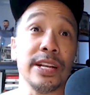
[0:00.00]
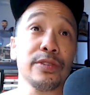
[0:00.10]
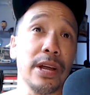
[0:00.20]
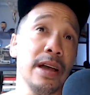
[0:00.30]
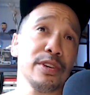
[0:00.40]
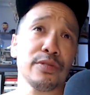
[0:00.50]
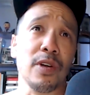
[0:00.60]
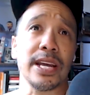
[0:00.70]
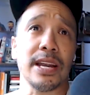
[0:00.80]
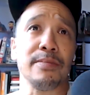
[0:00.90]
And you're
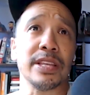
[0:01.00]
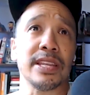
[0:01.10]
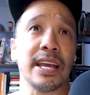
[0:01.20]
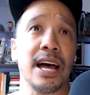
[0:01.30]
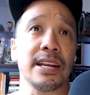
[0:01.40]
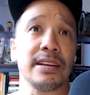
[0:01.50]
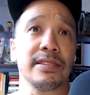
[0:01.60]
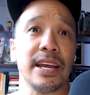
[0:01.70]
right. I mean, they got